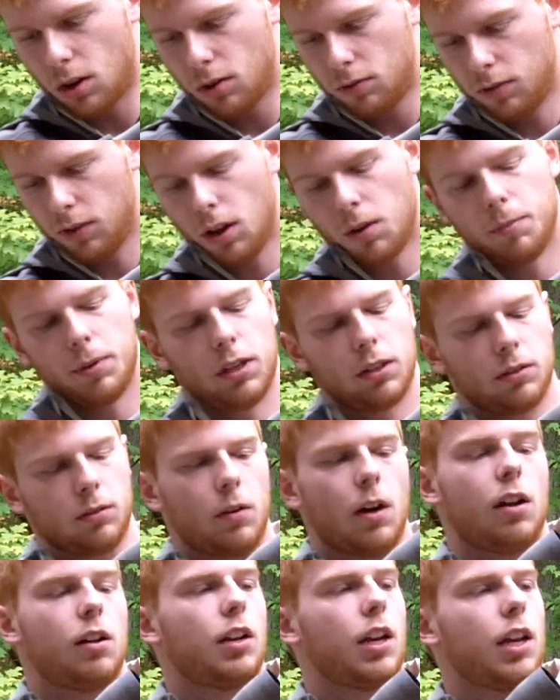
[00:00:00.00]
Overall
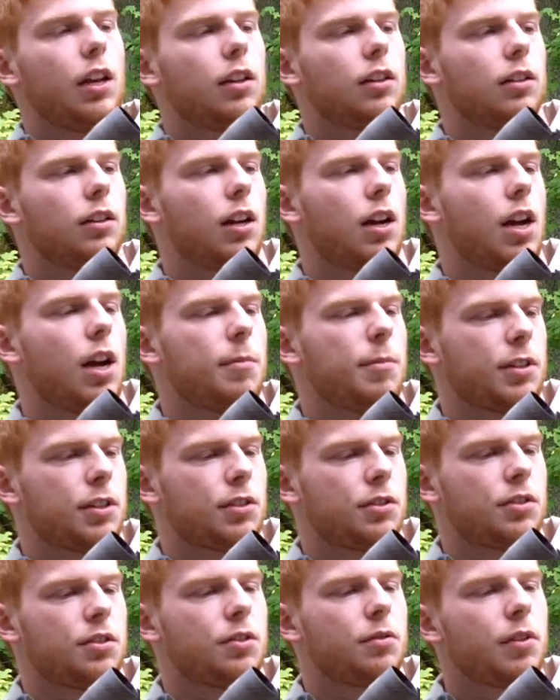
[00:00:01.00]
build quality, I'm
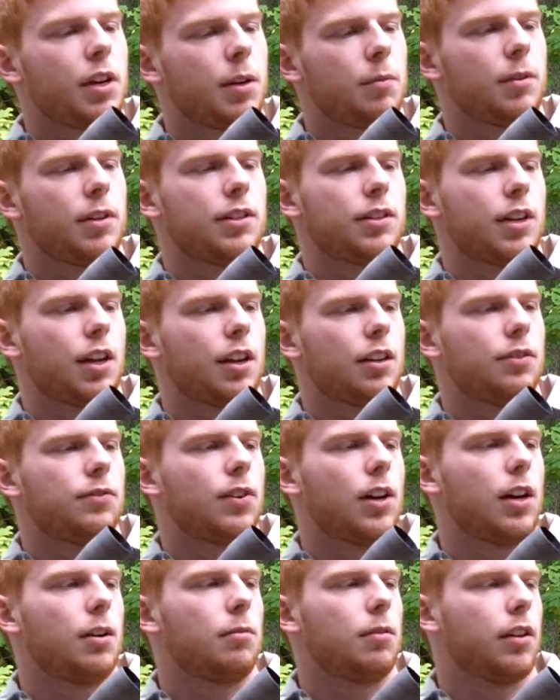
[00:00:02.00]
extremely
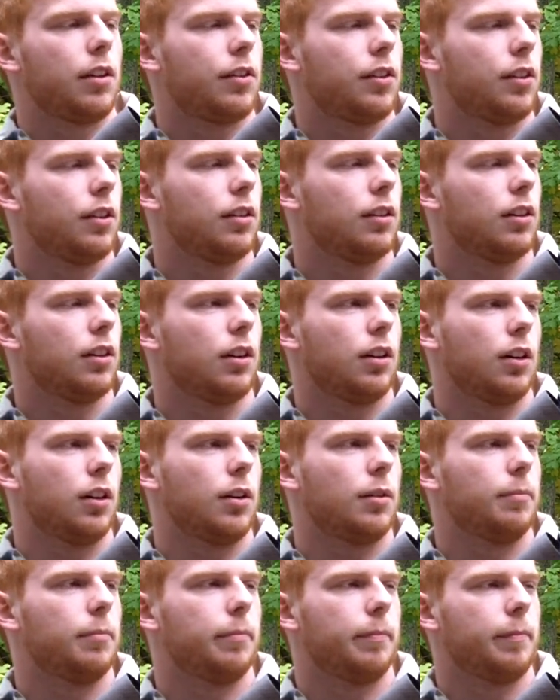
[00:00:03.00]
satisfied with.
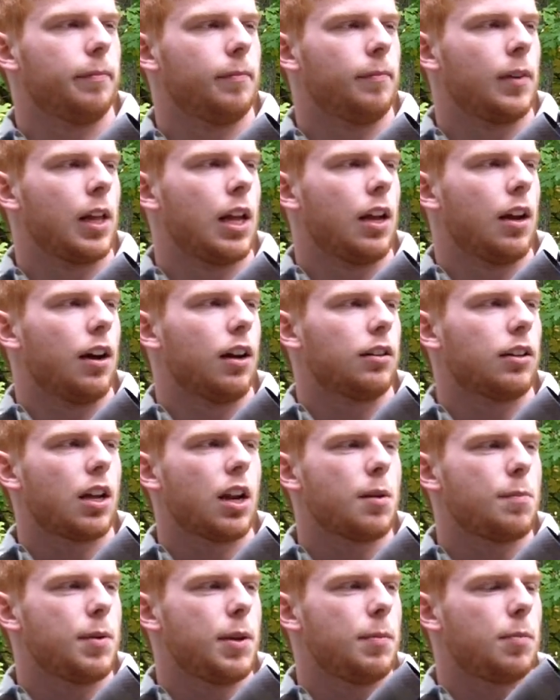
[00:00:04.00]
A
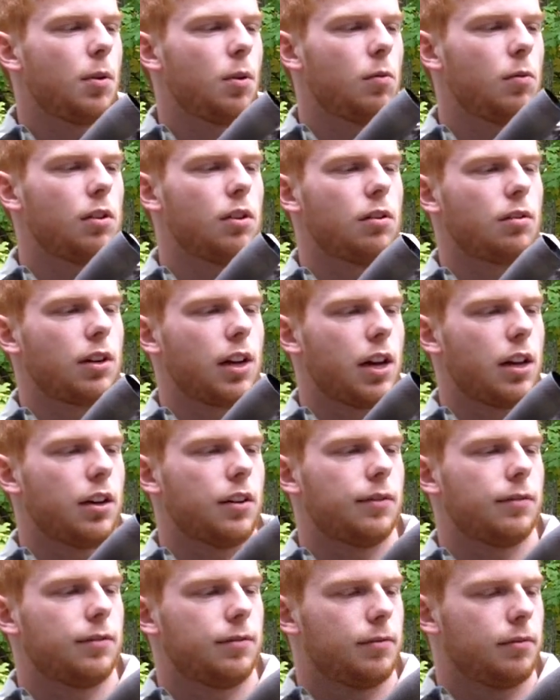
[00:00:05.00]
lot of people will
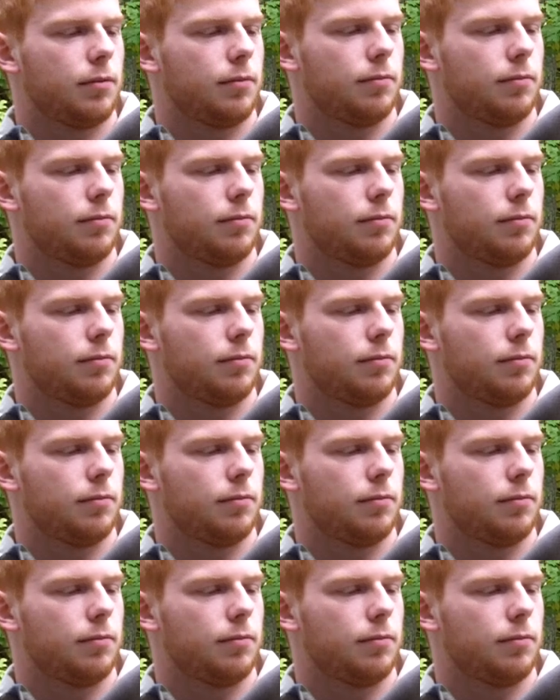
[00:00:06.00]
kind of